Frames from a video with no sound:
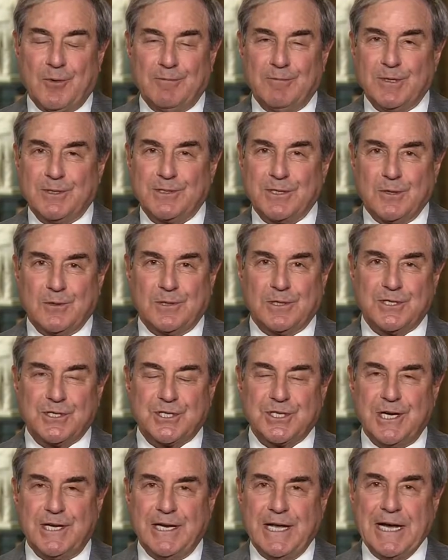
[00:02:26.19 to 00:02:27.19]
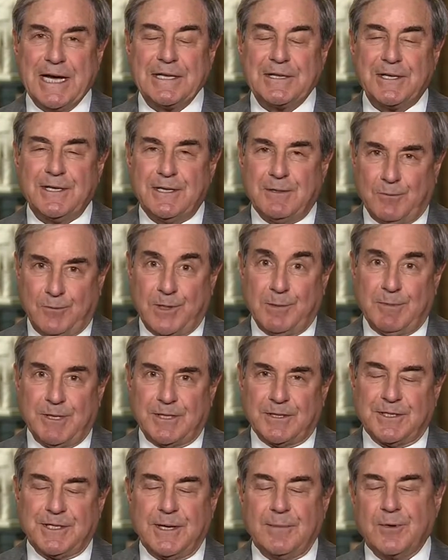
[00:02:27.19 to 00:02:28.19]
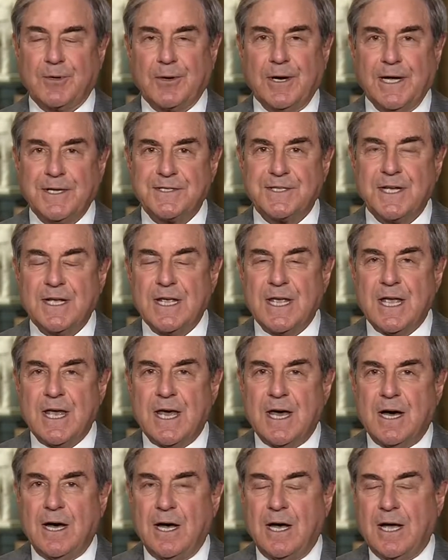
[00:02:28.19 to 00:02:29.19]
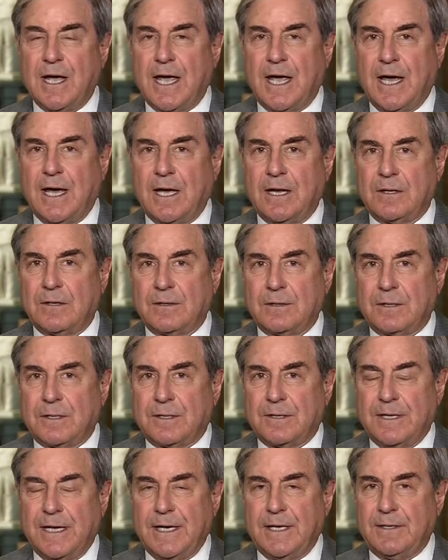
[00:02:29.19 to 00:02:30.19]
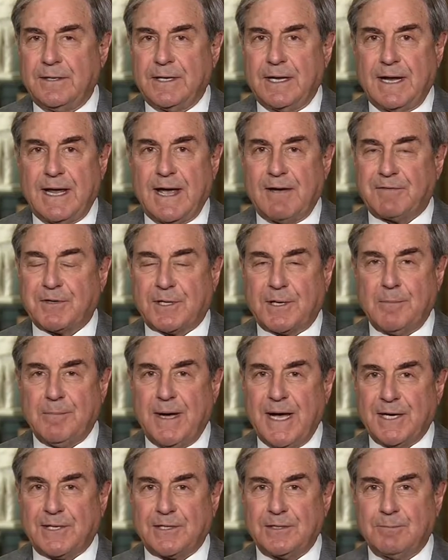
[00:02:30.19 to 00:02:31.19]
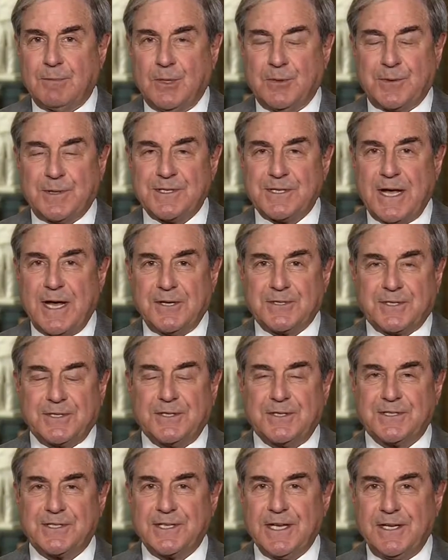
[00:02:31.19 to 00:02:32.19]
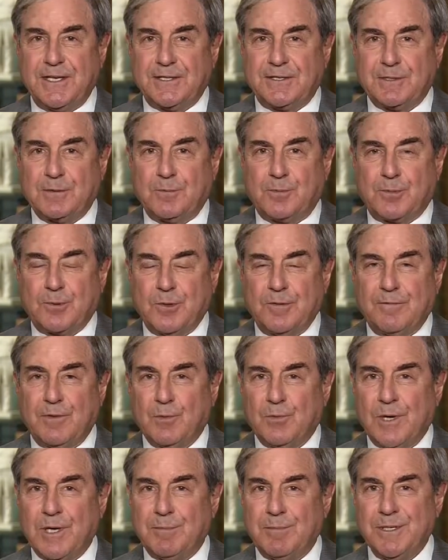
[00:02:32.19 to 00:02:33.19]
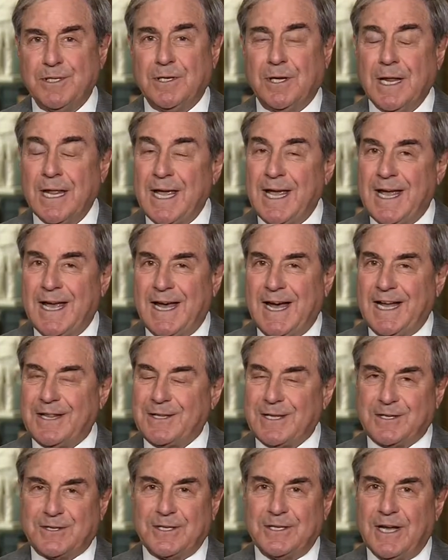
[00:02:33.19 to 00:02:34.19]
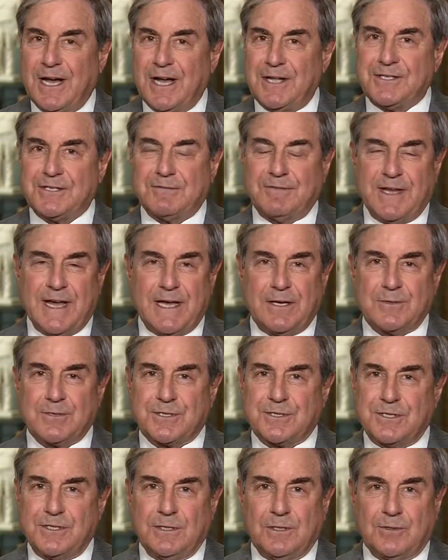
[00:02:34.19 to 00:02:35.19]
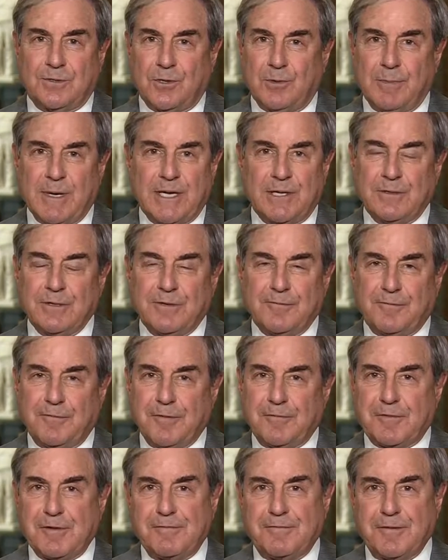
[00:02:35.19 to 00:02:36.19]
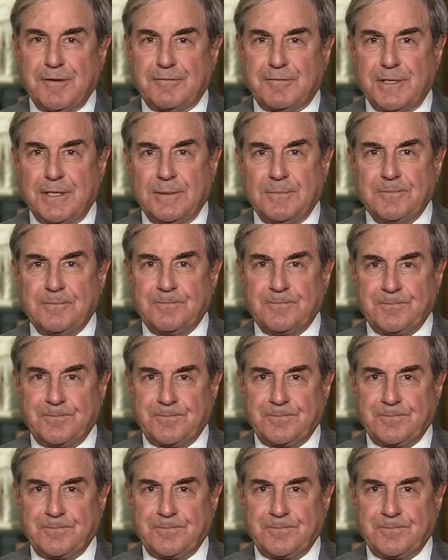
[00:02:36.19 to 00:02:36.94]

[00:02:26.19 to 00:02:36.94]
We've been totally shut out, we being the Democrats. Uh, and then they have to come back to both the House and the Senate to approve the one bill. I think the odds of that are still no better than 50 50.